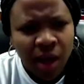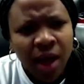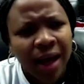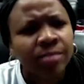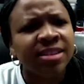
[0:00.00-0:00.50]

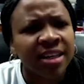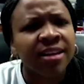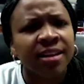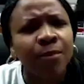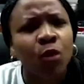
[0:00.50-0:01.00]
I'm
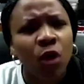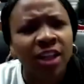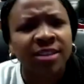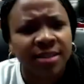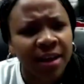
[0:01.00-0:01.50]
seeing them want
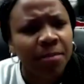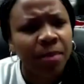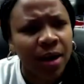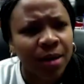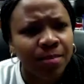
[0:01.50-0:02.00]
to step
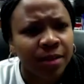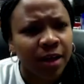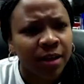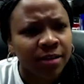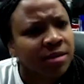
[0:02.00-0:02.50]
up,
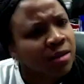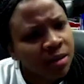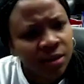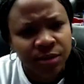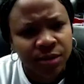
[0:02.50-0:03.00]

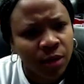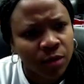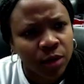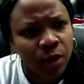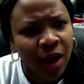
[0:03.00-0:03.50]
still don't
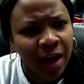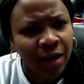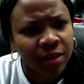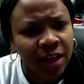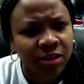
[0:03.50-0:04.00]
know
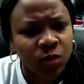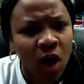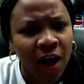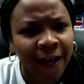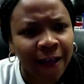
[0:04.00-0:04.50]
how. That's
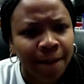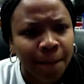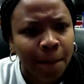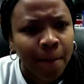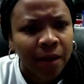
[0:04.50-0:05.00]
why,
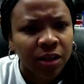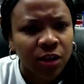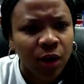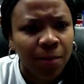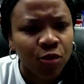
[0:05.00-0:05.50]
you
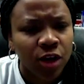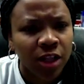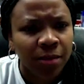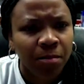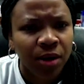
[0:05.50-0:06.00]
know, I'm
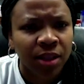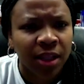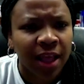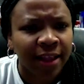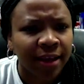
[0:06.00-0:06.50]
really putting a
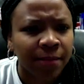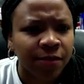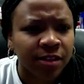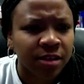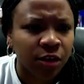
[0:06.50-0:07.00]
lot of
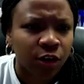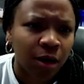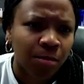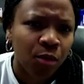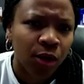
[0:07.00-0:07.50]
emphasis on
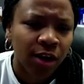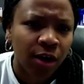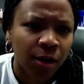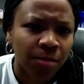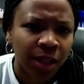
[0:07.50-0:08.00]
our point
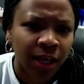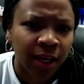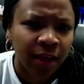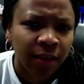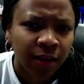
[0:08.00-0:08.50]
guard
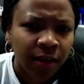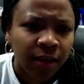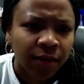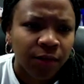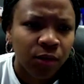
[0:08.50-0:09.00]
play.
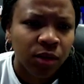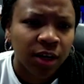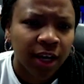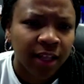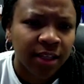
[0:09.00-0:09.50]
If you
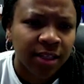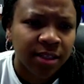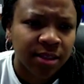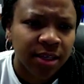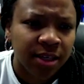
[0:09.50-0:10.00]
look at these
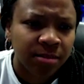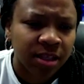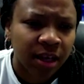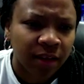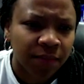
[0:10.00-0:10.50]
teams
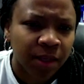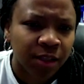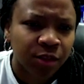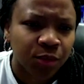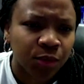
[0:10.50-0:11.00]
that have
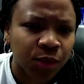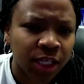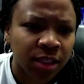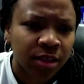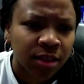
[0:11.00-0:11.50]
been
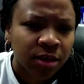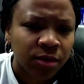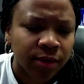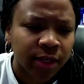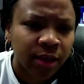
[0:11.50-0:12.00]
doing
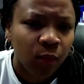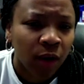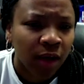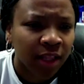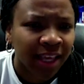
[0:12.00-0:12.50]
really
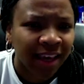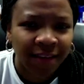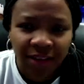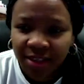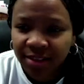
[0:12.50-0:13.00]
well, they
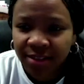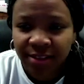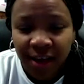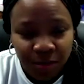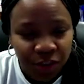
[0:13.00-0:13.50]
have
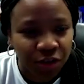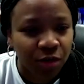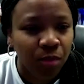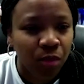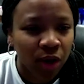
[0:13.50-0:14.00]

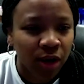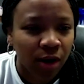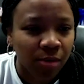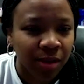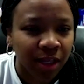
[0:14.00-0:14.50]
exceptional point
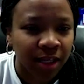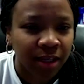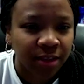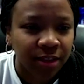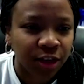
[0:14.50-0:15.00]
guard play.
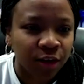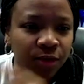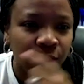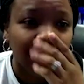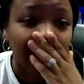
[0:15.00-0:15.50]
You know,
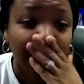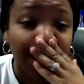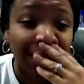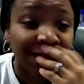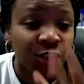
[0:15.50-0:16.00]
you have an
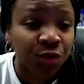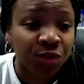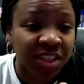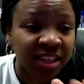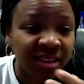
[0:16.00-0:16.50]
LSU
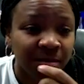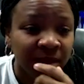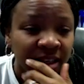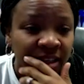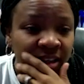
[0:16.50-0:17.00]
team
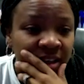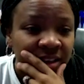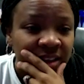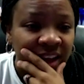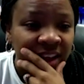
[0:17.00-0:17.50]

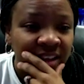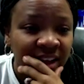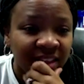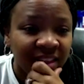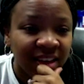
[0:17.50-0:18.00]
that
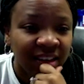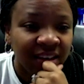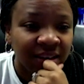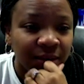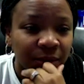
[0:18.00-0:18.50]
I think
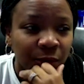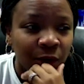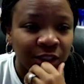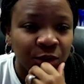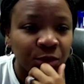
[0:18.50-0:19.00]

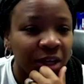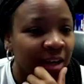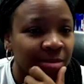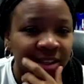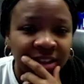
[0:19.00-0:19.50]
won 2
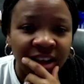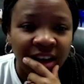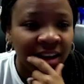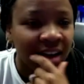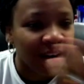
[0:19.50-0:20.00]
games in the
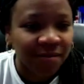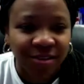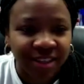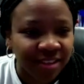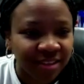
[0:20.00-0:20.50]

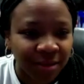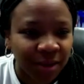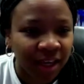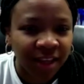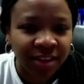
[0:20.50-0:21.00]
non-conference.
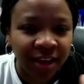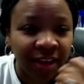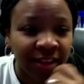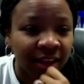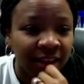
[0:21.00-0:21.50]

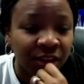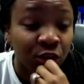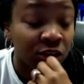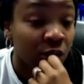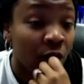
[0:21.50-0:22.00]
Okay. They
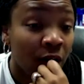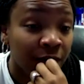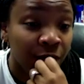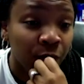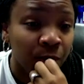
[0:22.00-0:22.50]
looked
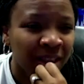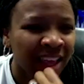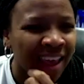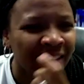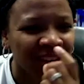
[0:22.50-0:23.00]
awful, but
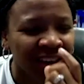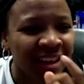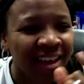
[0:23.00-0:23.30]
they have a